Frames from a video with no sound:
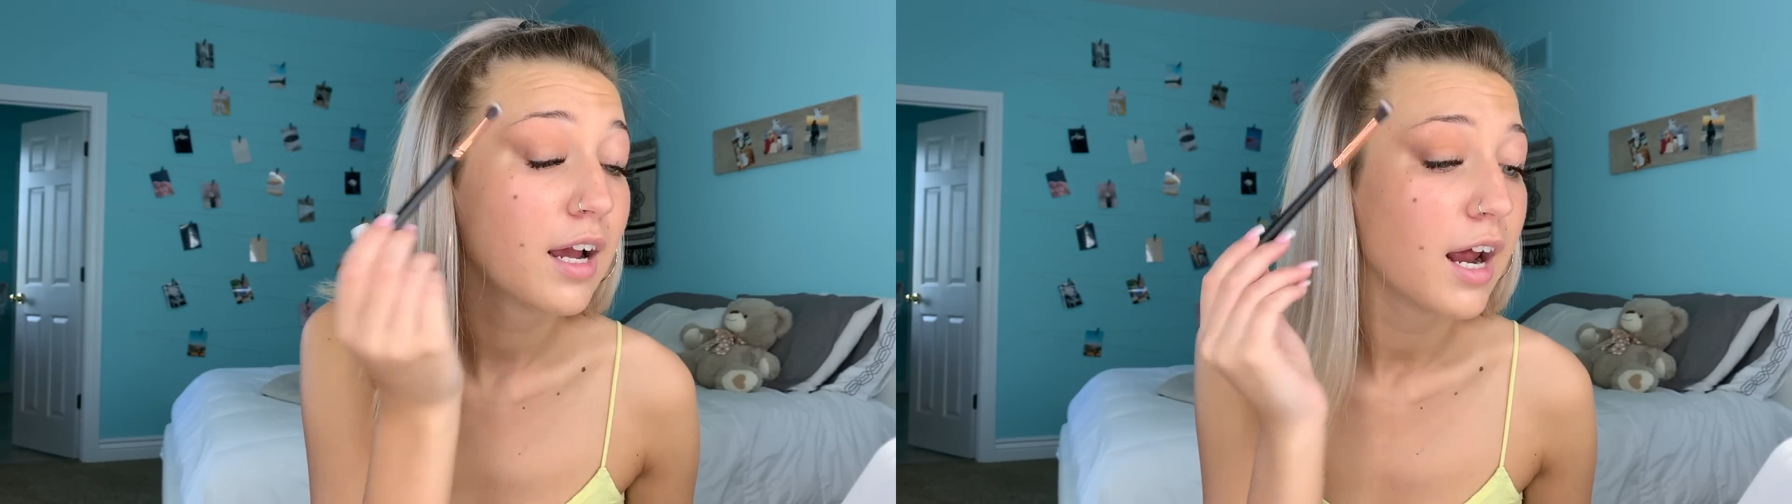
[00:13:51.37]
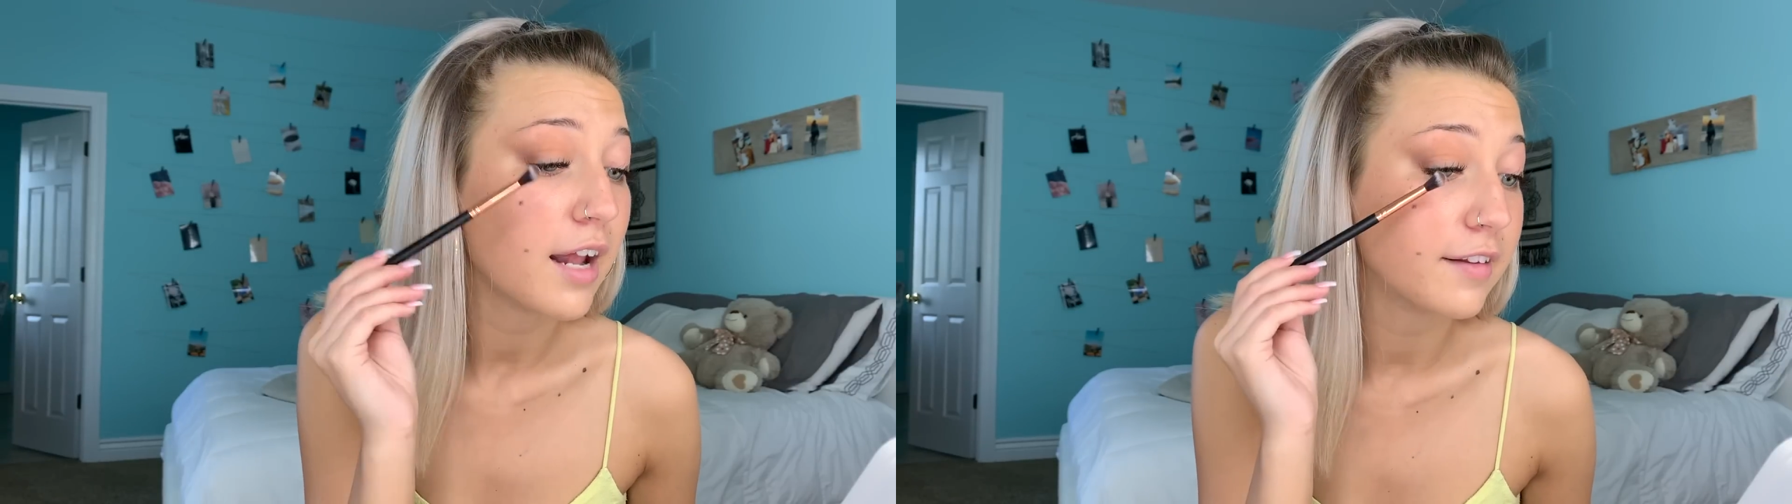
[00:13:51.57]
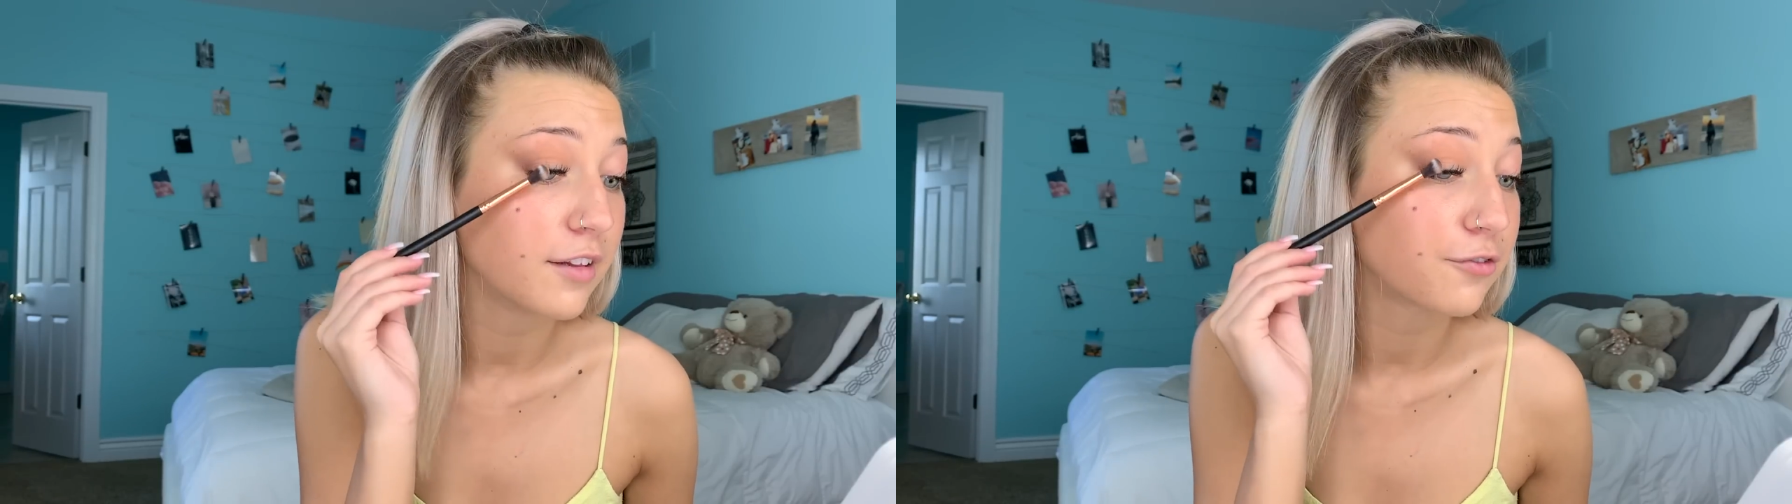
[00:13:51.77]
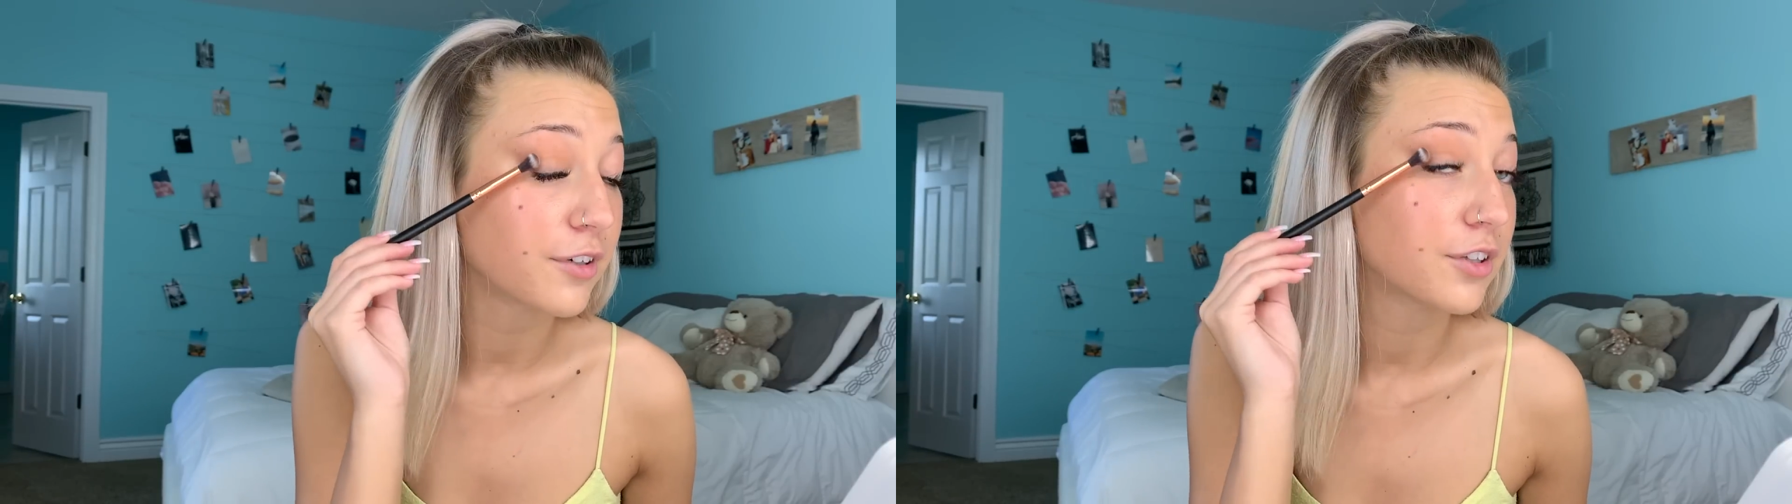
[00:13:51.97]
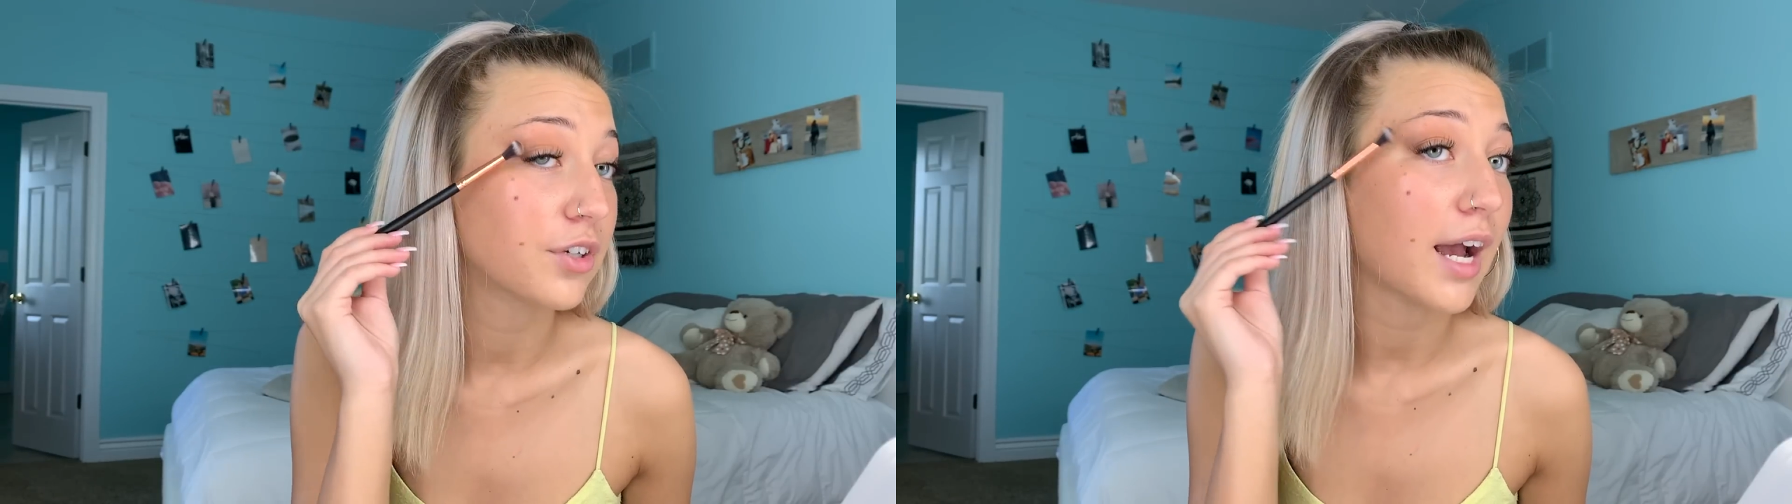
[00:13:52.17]
and then the
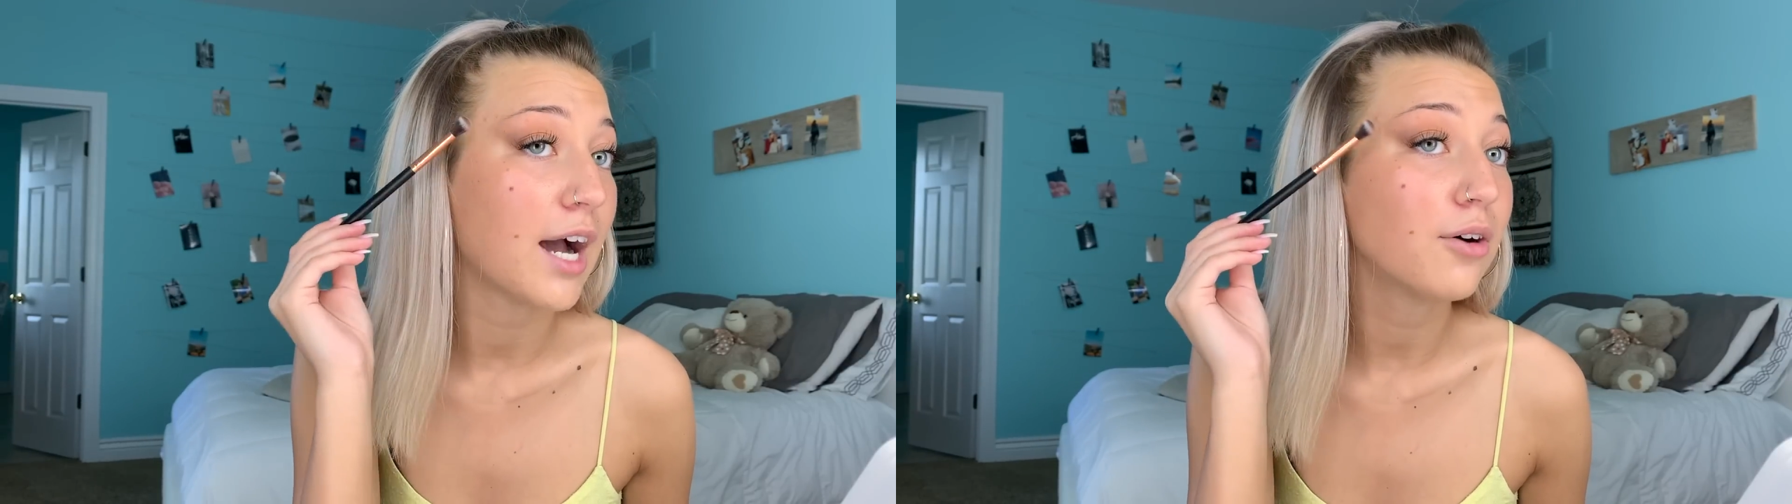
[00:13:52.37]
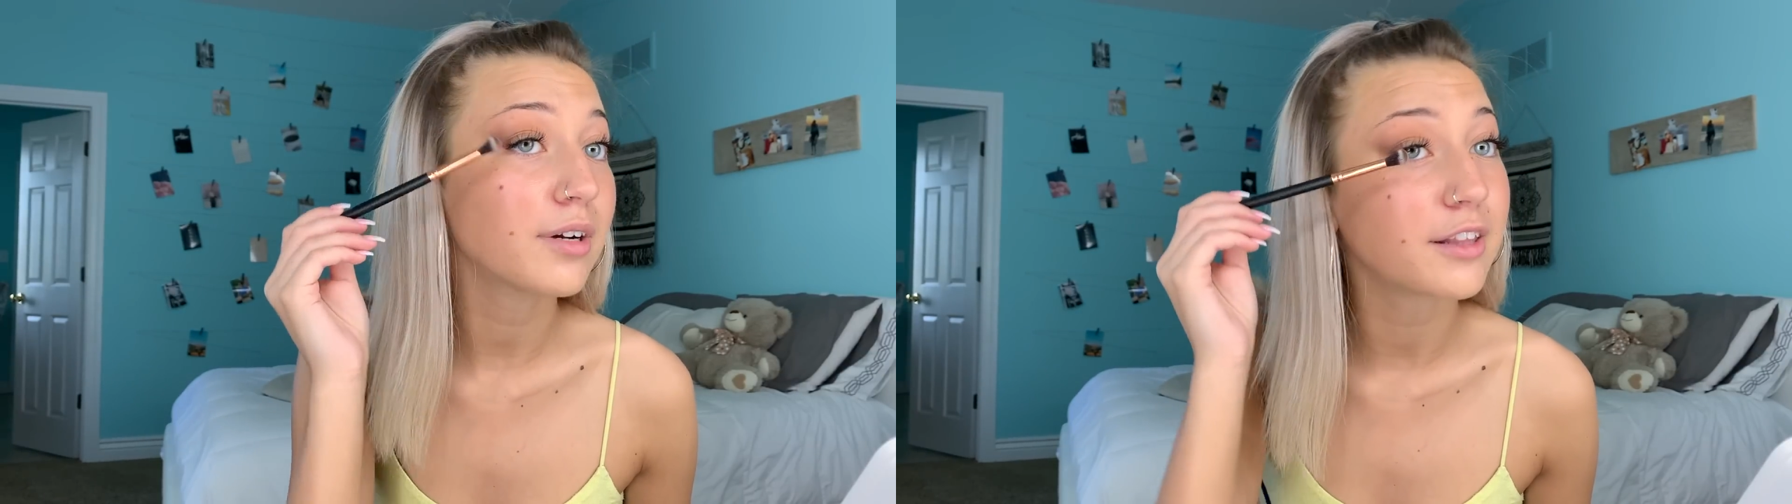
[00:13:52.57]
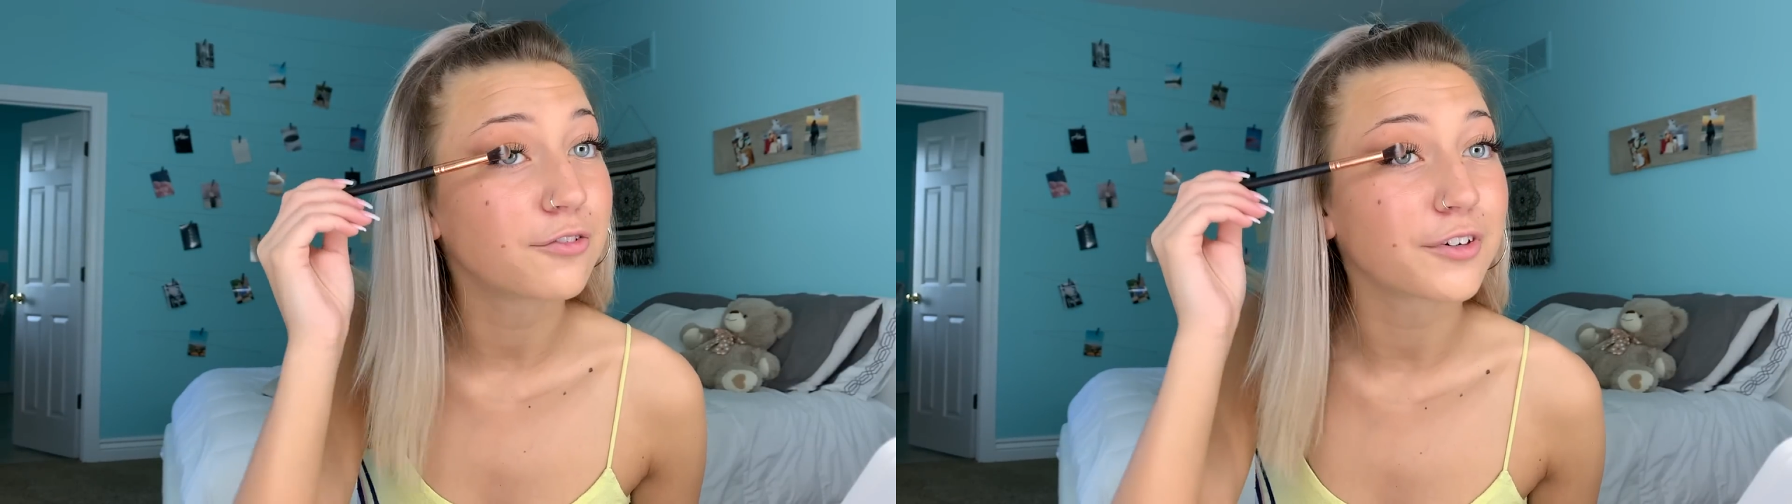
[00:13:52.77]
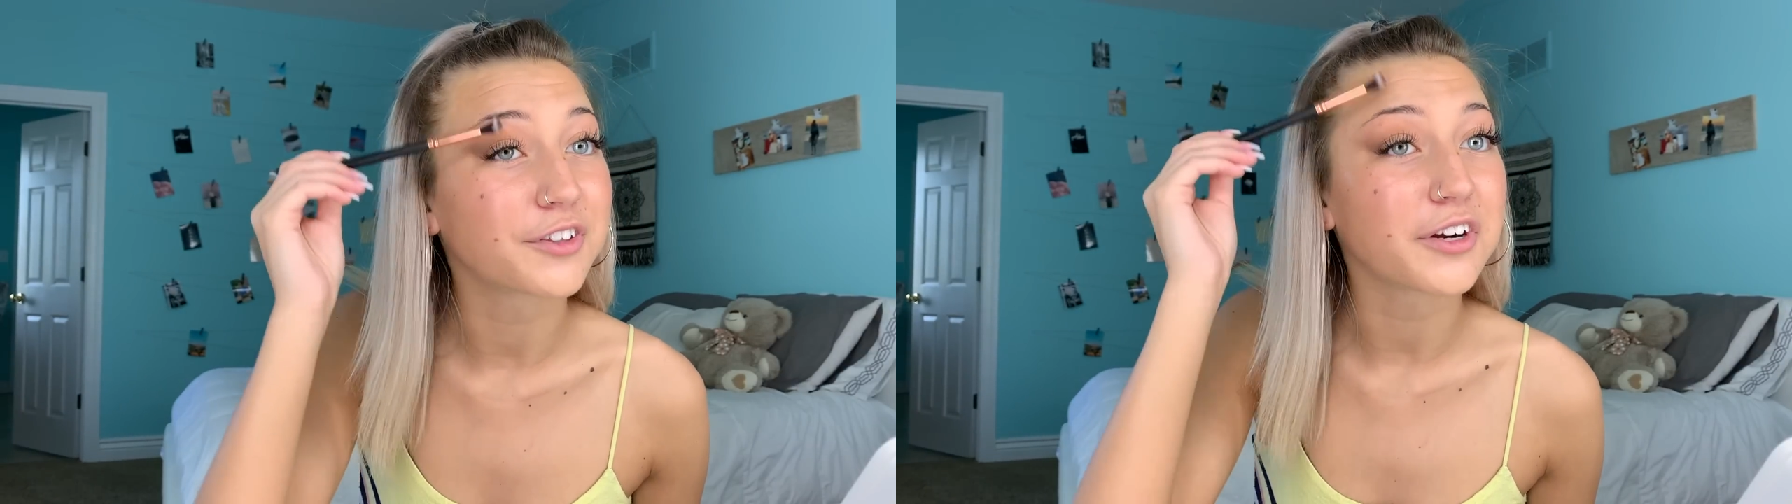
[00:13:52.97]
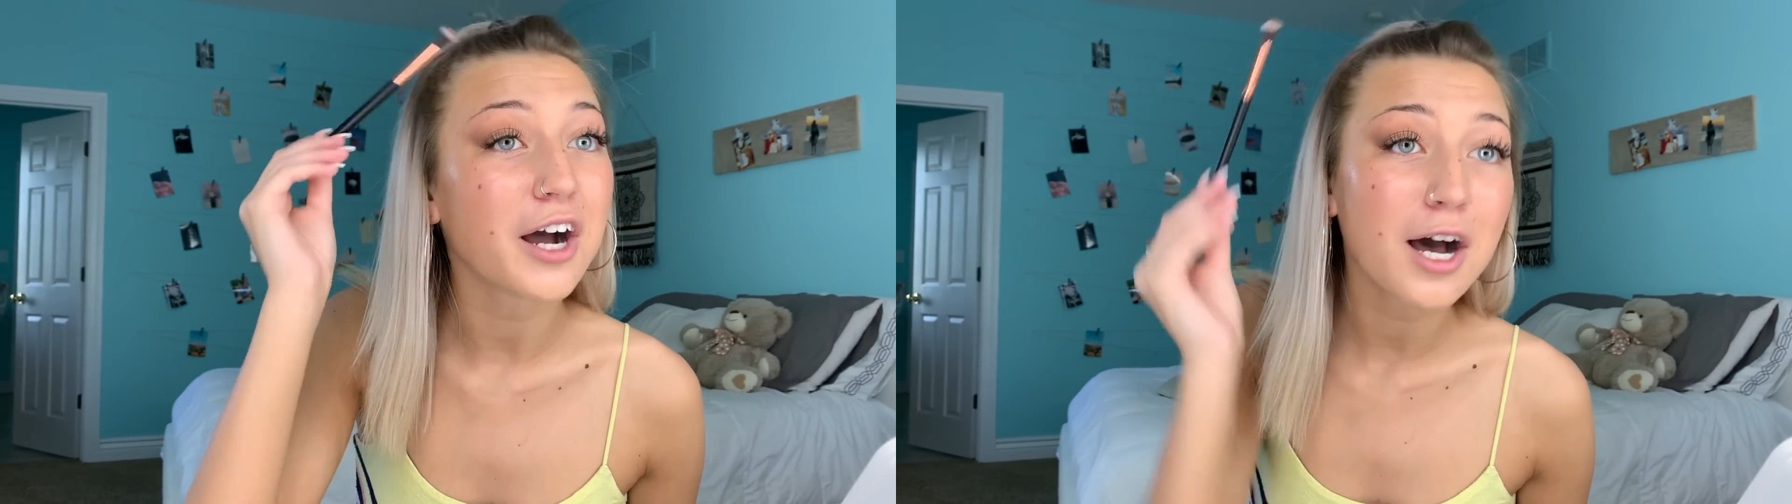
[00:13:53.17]
further out and the
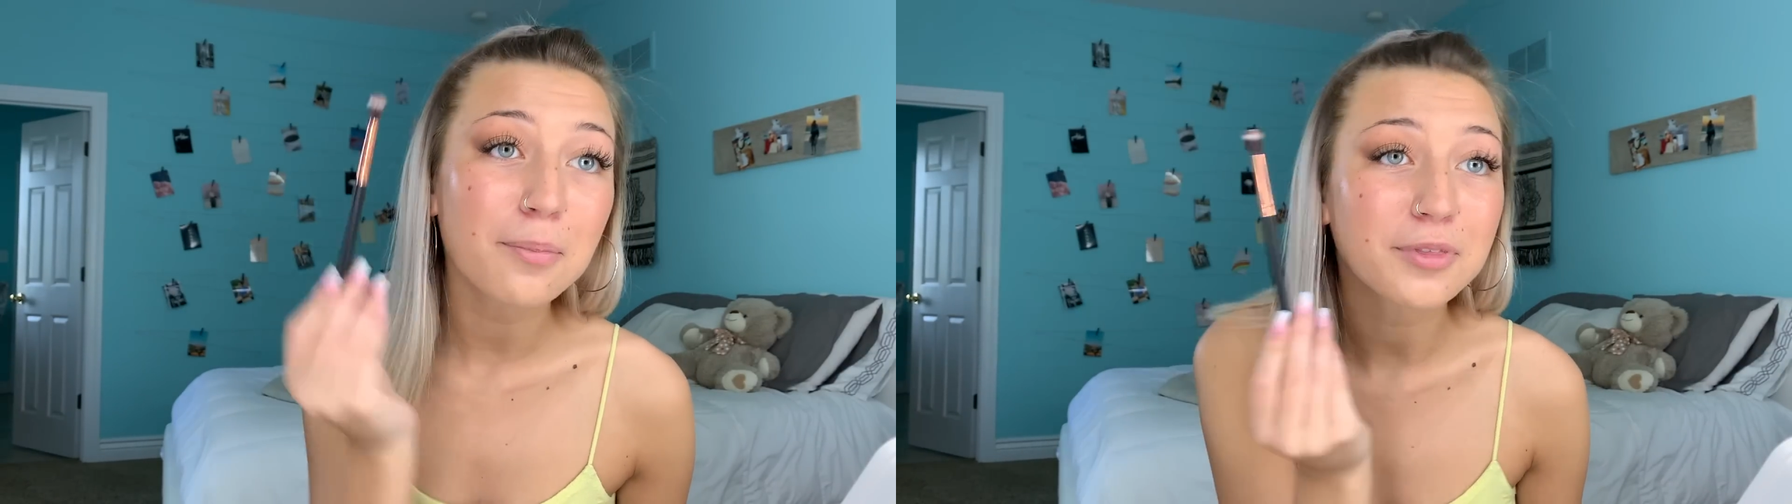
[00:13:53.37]
further up,